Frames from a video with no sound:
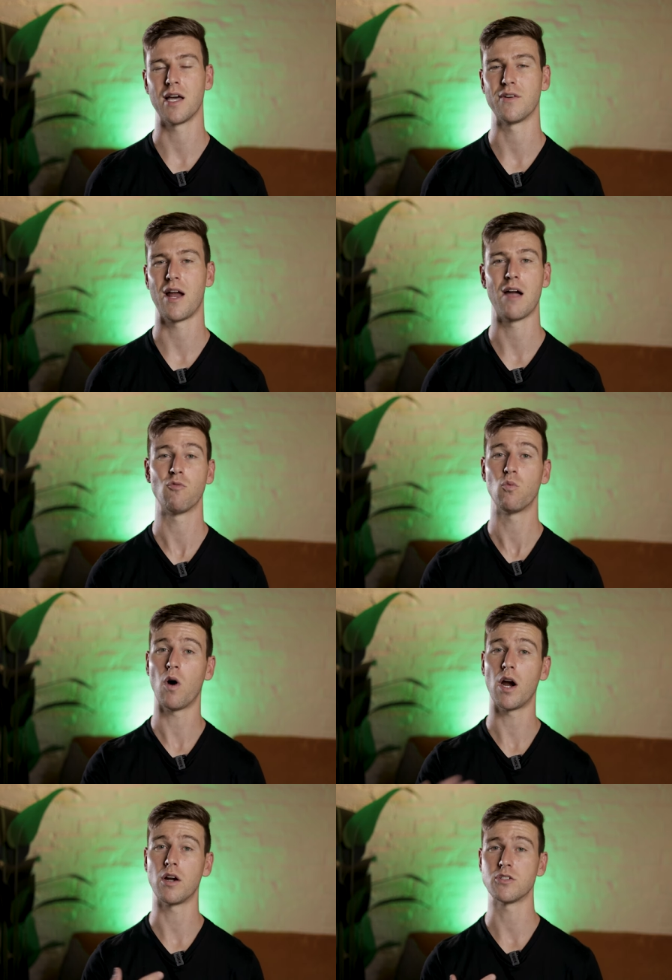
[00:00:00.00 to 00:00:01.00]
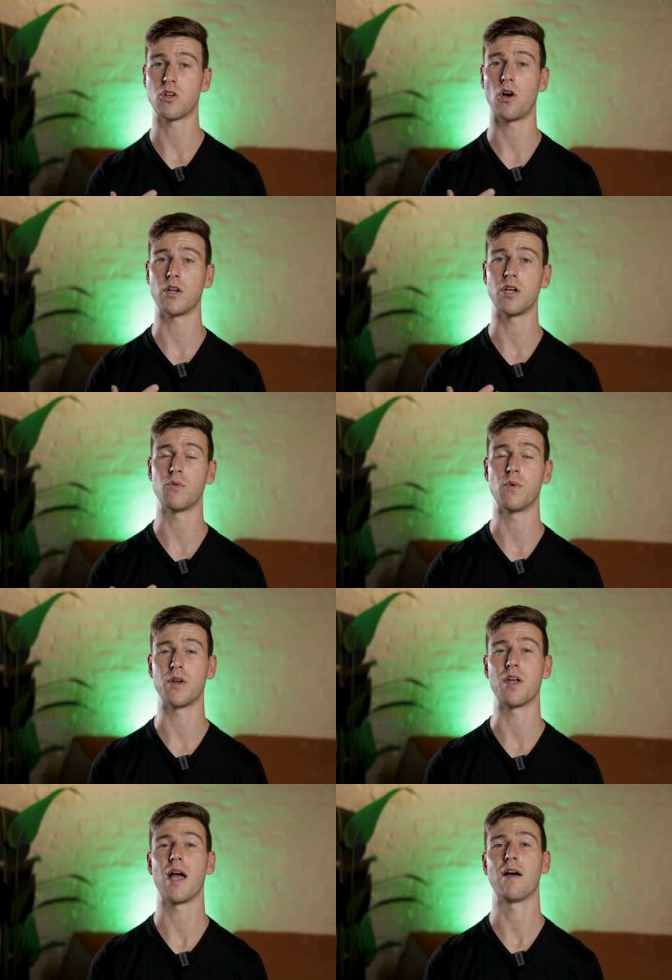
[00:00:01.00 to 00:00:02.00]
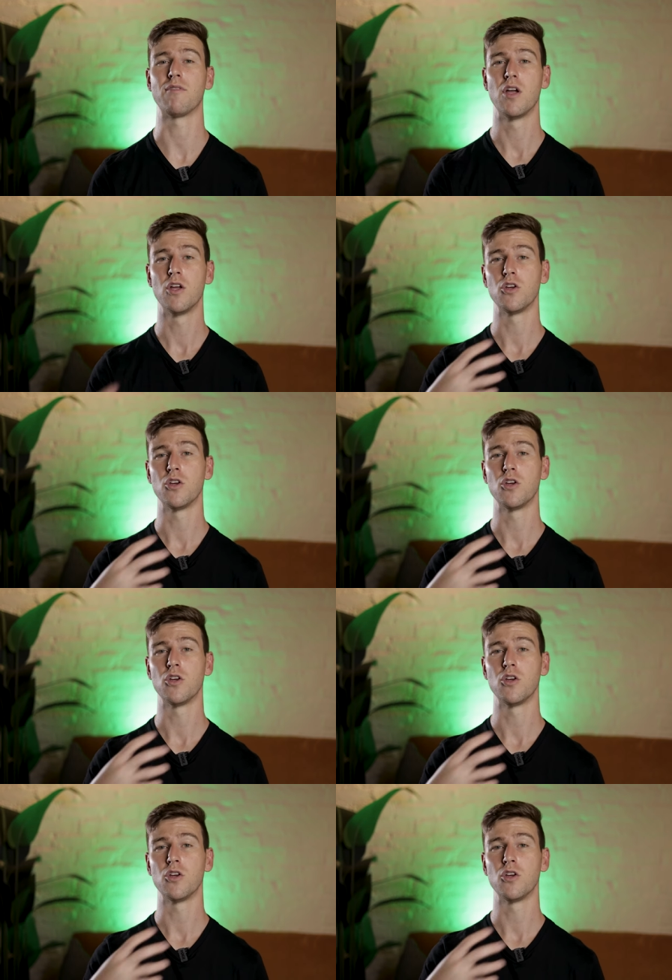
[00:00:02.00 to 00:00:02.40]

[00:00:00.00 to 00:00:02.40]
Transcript: either have wireless audio where you have